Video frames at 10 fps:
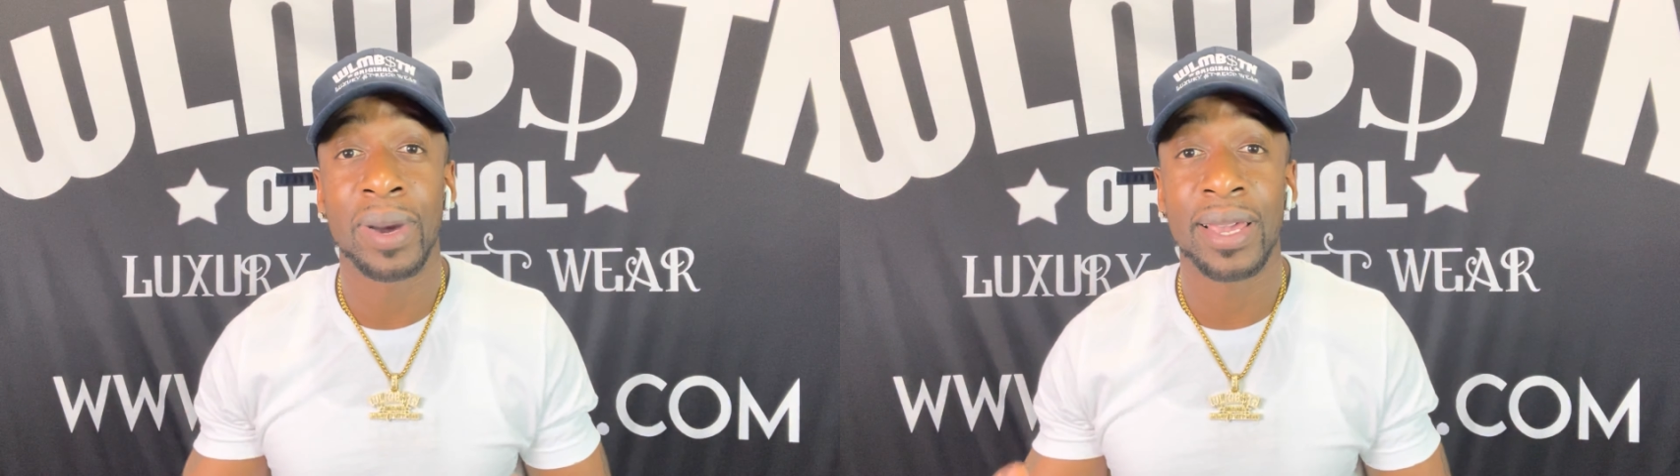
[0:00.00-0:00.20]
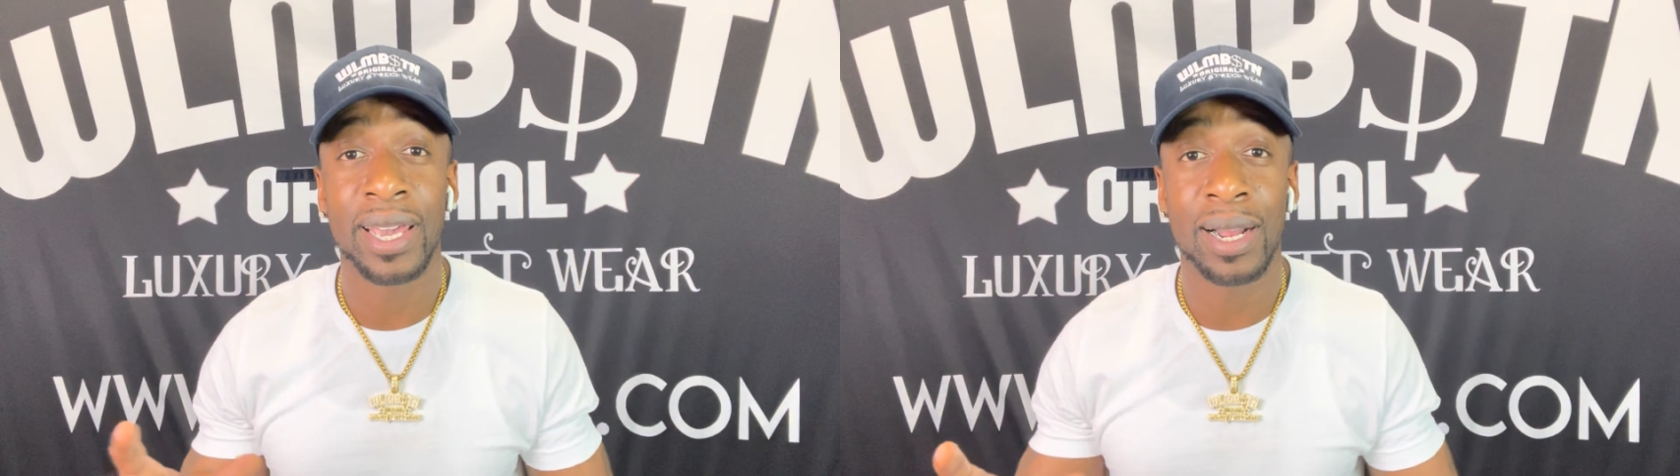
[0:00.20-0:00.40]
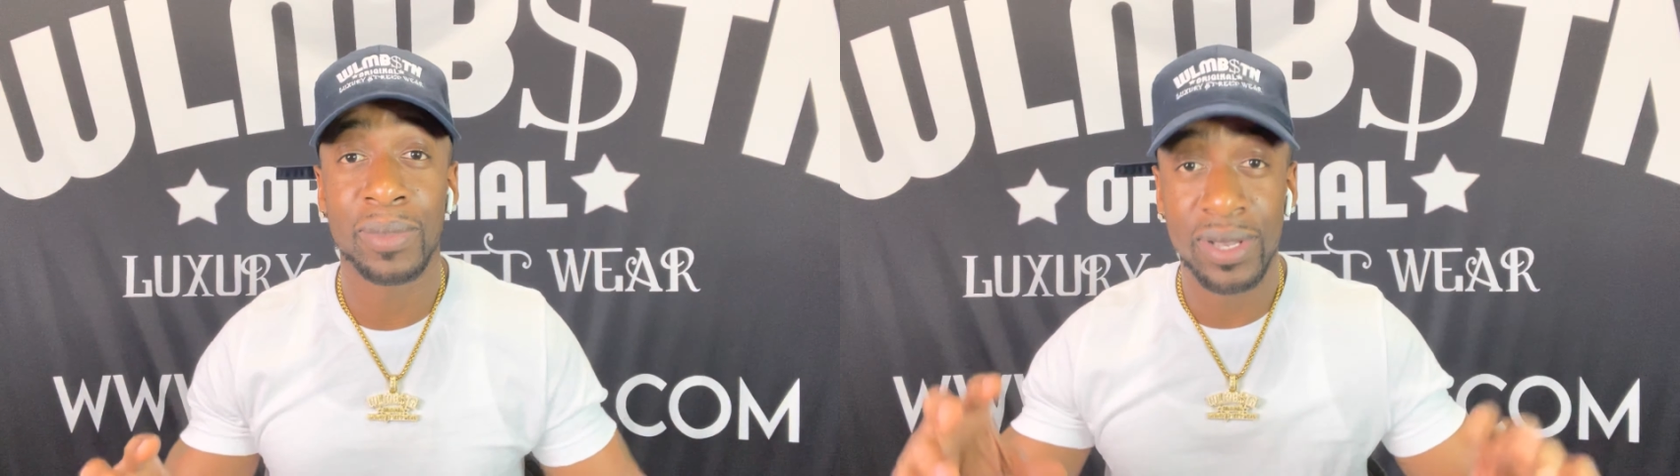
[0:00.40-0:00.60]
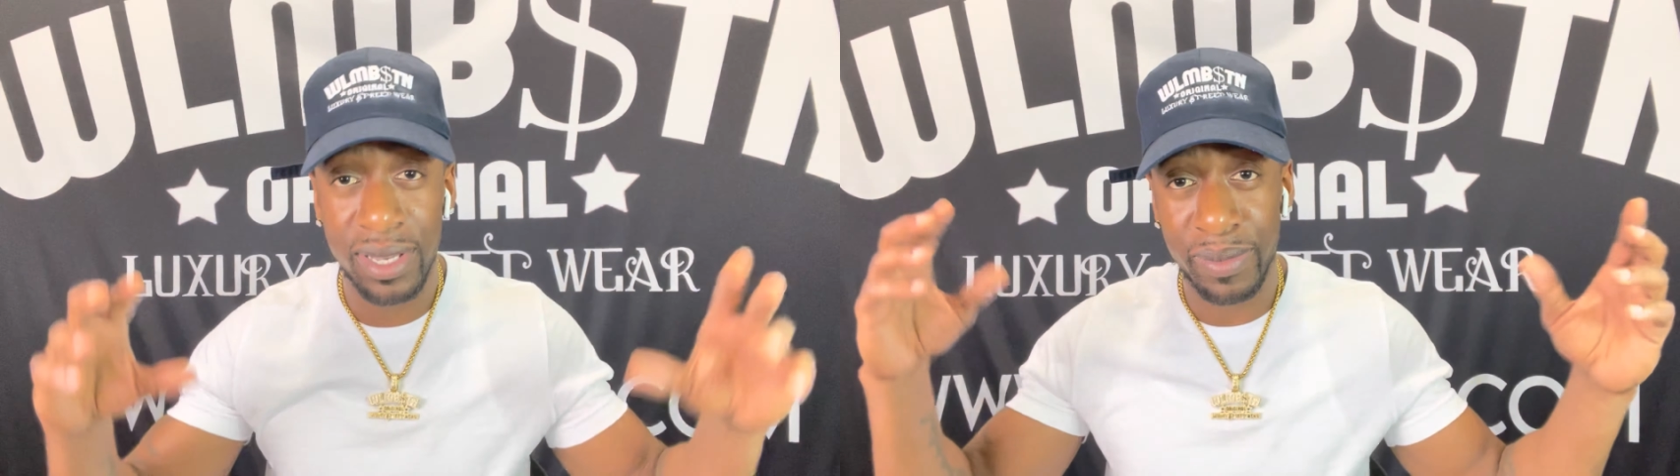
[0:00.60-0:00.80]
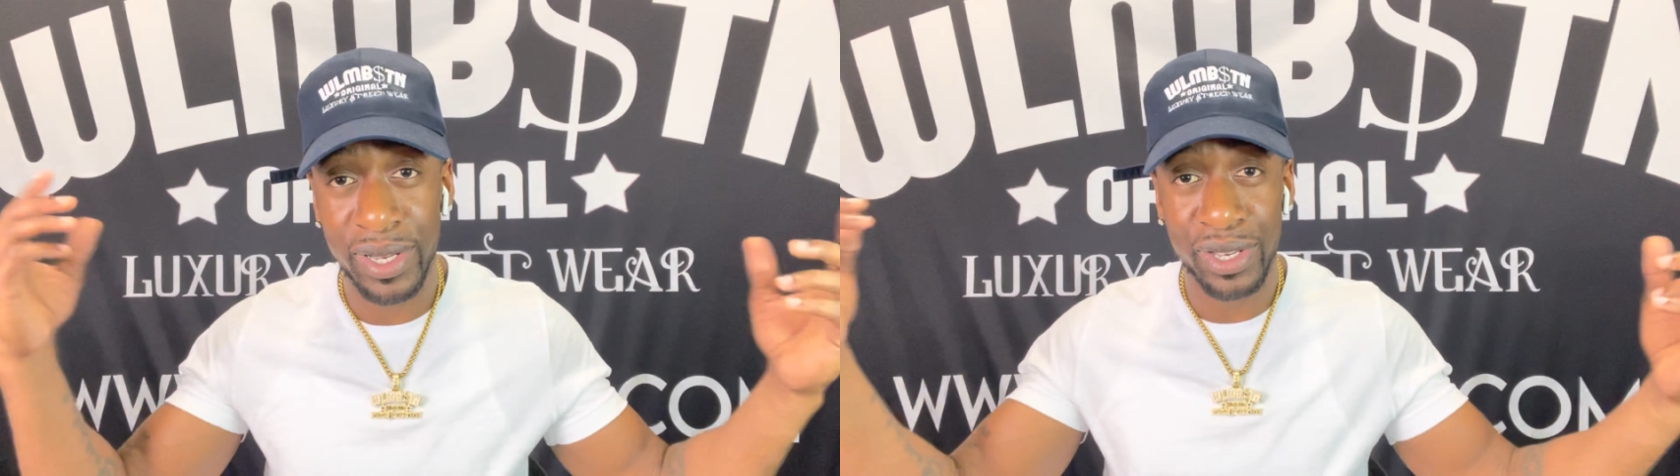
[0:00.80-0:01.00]
cameras
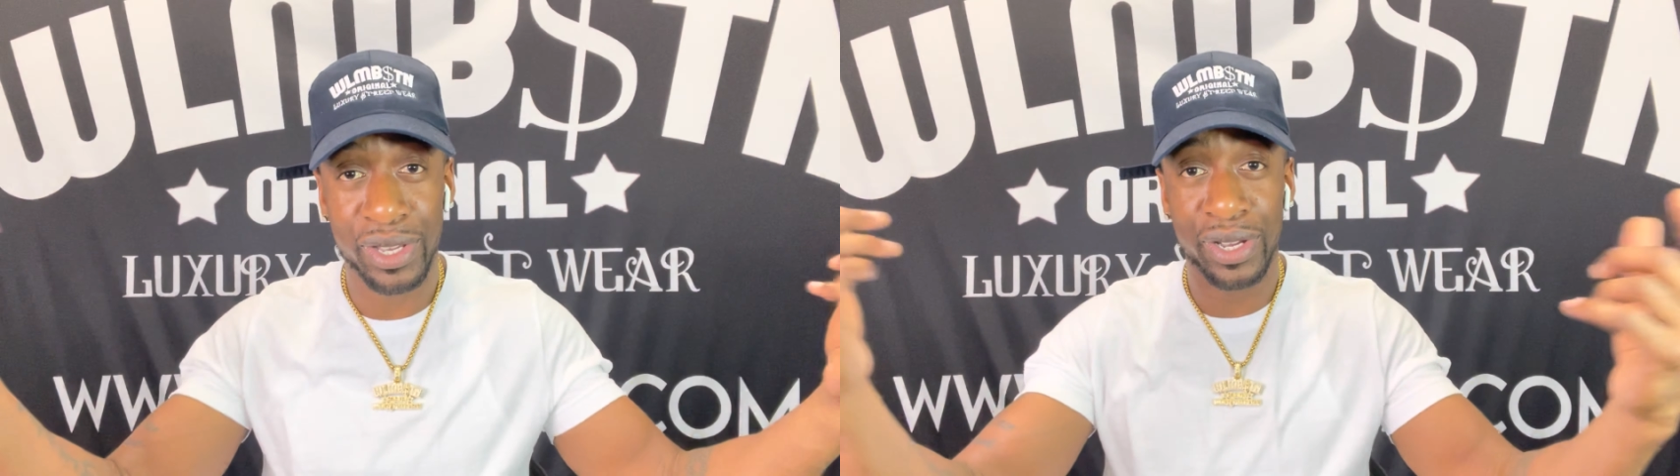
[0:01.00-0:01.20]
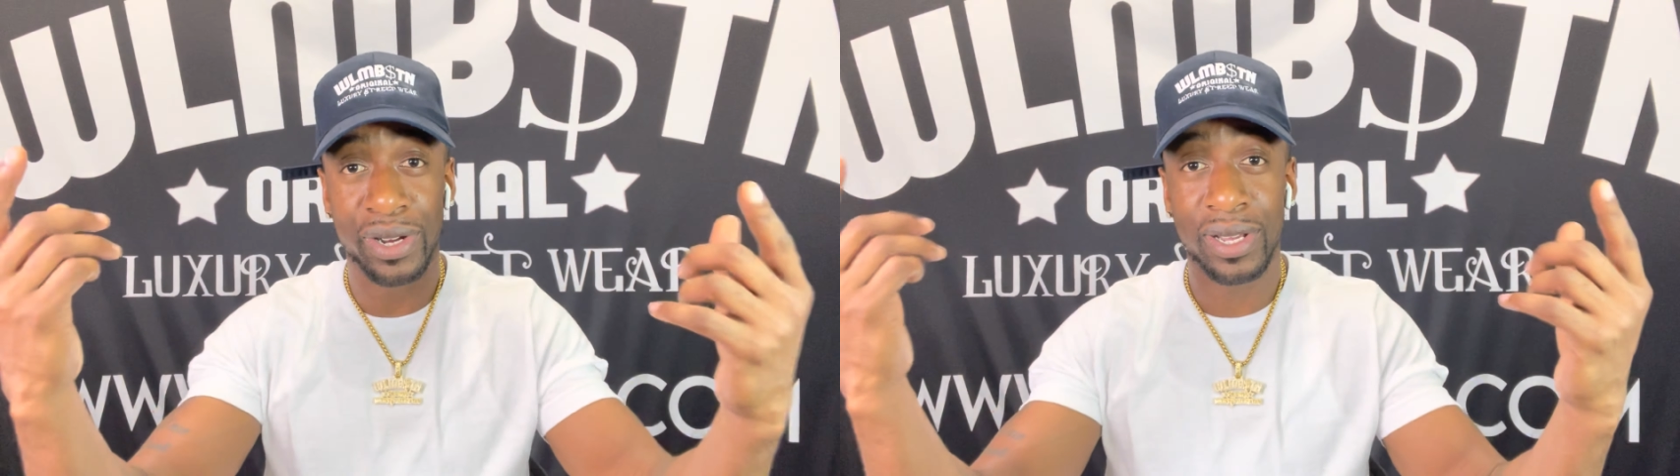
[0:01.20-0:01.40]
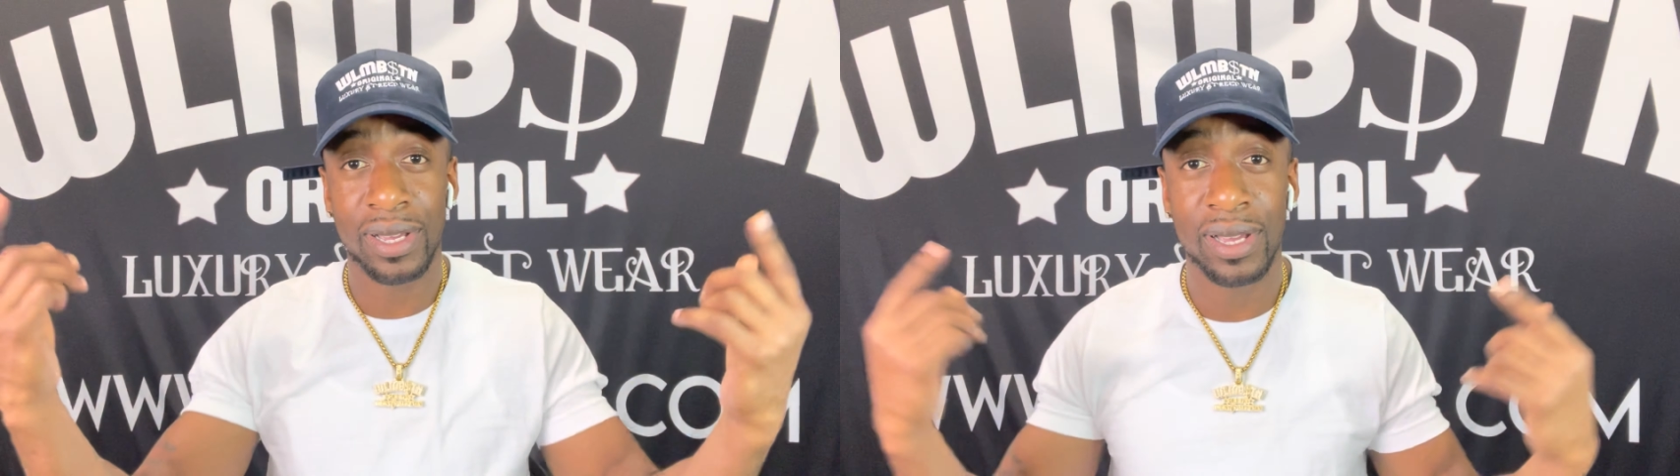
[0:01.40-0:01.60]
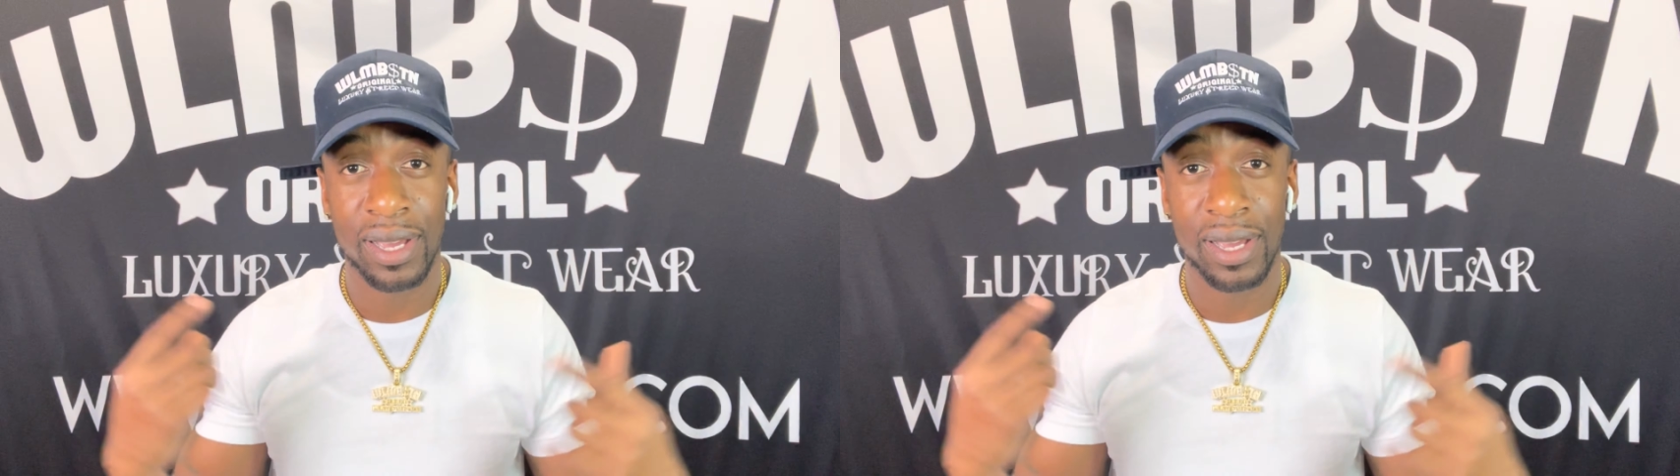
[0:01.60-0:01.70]
in my security